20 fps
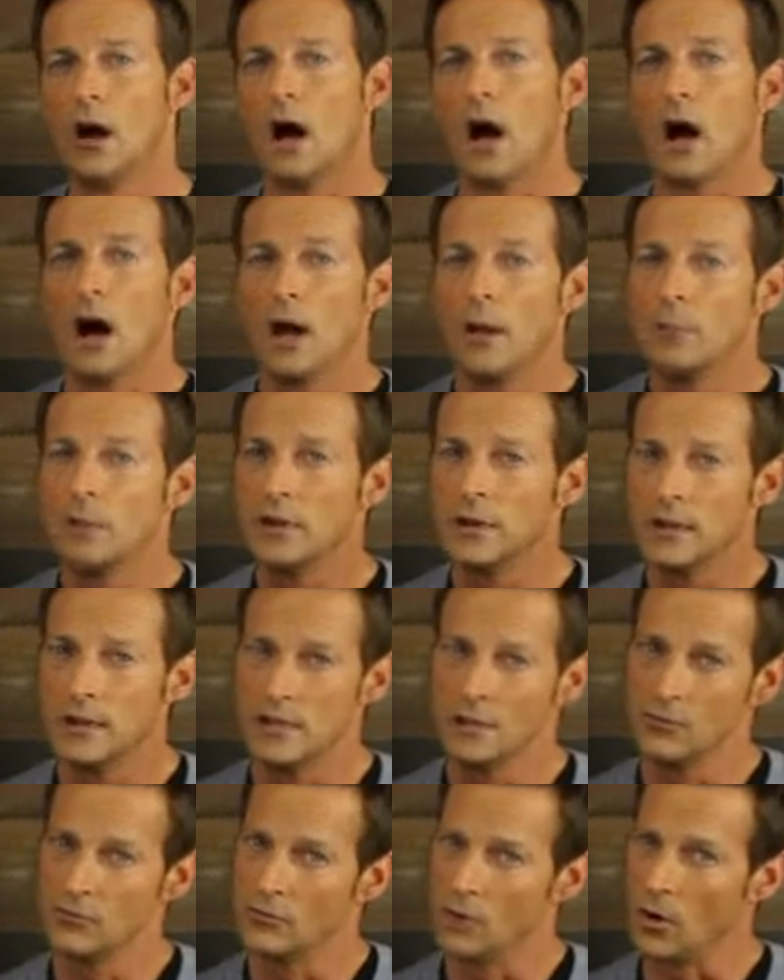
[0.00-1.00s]
I
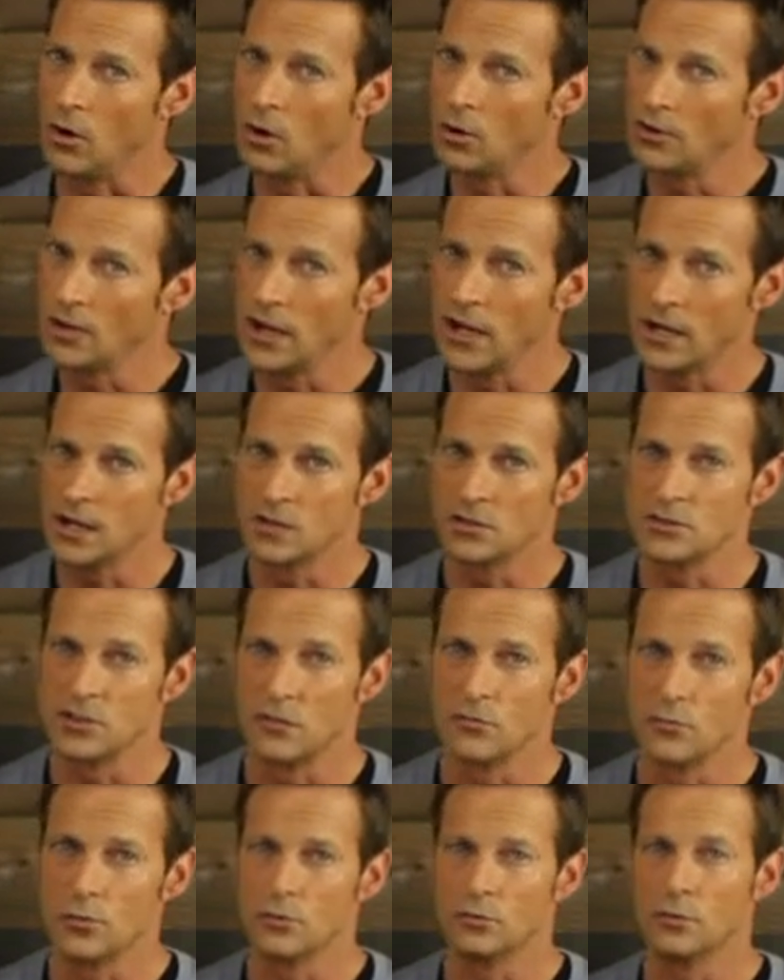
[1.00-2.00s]
believe all the candidates
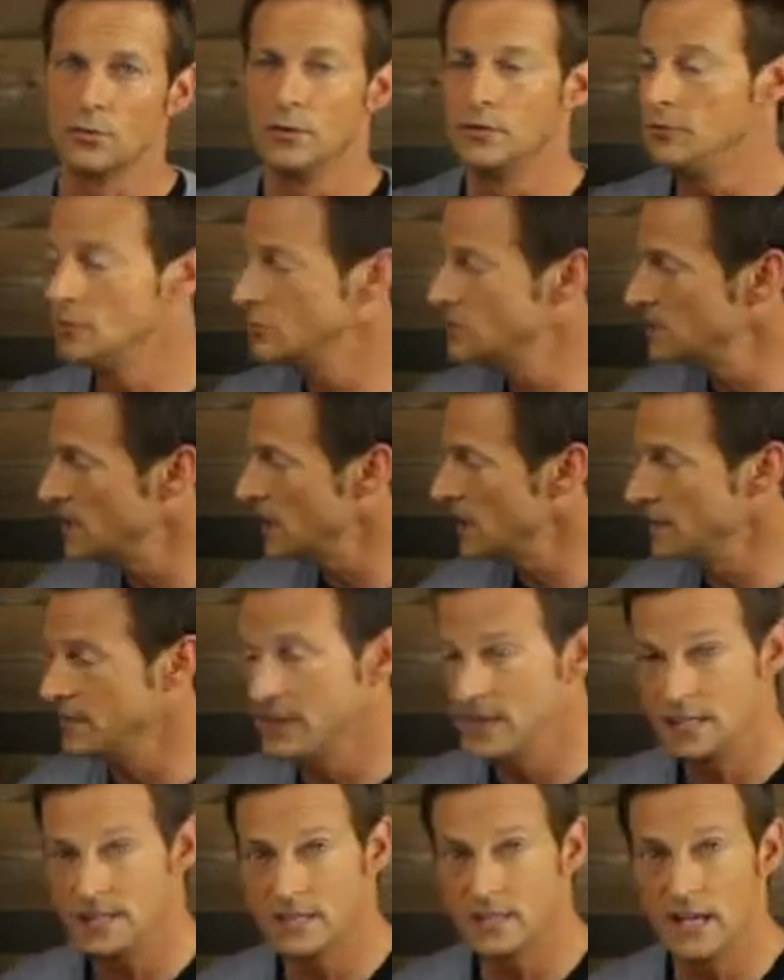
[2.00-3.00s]
I've worked with, if you set
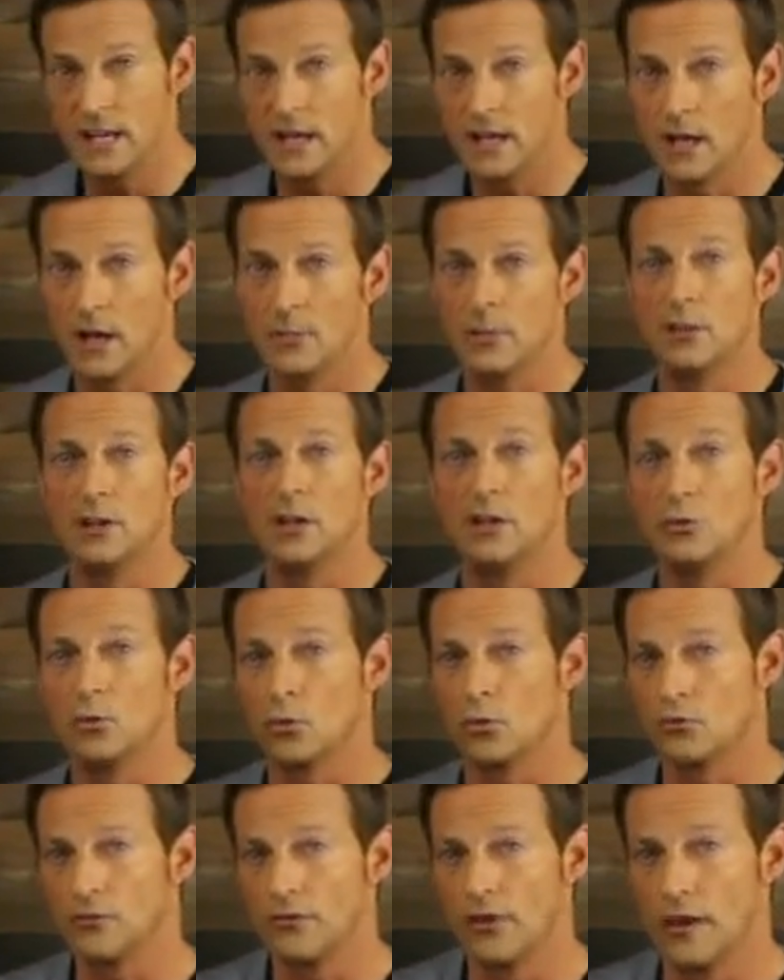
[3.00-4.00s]
this day up in
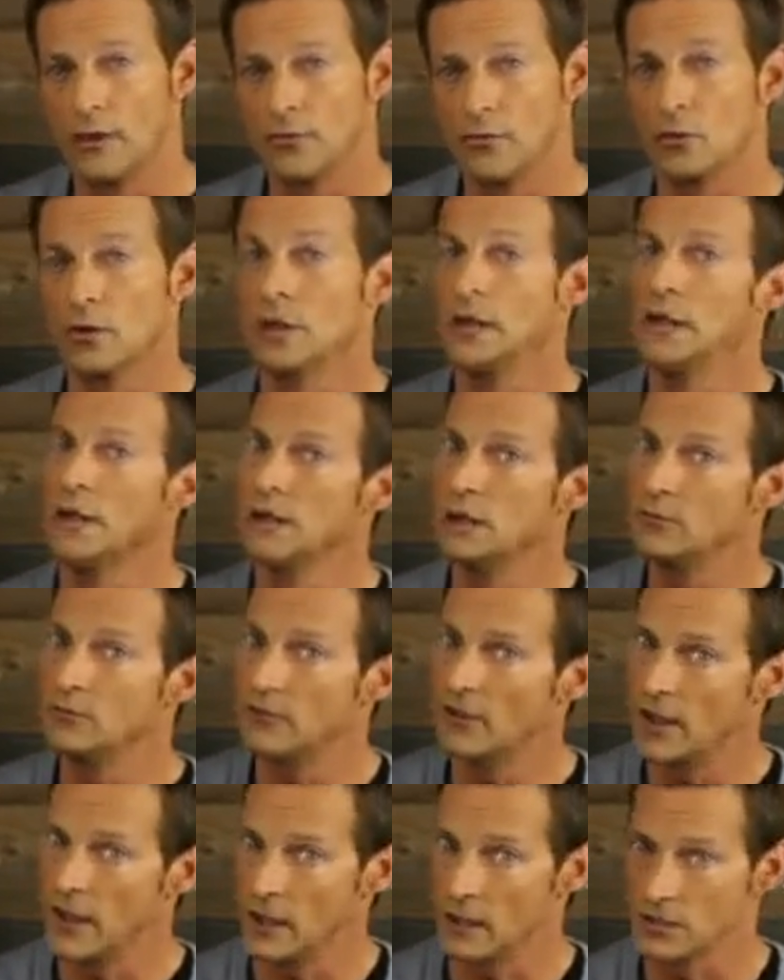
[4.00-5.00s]
your favor in
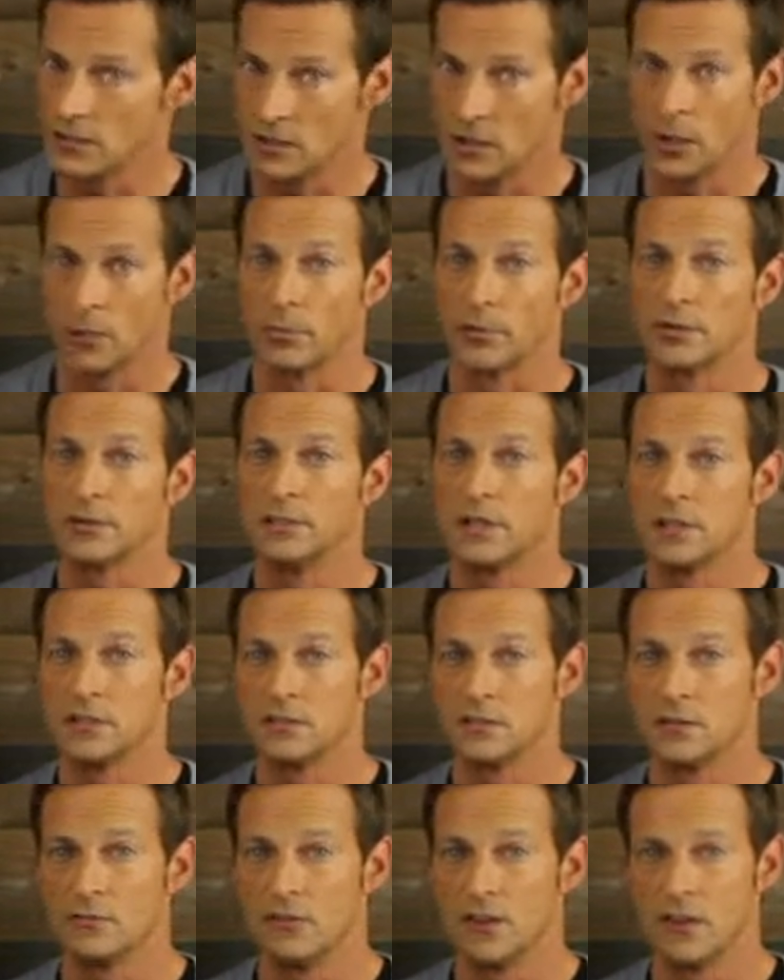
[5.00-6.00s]
advance, a couple of days
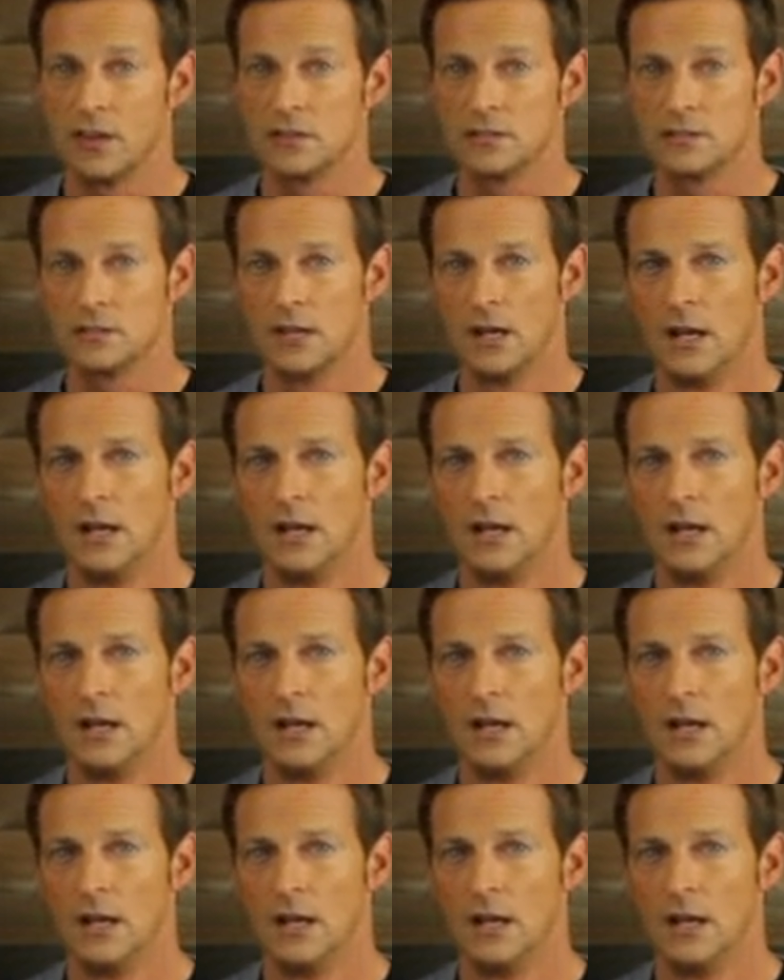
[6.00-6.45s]
in advance,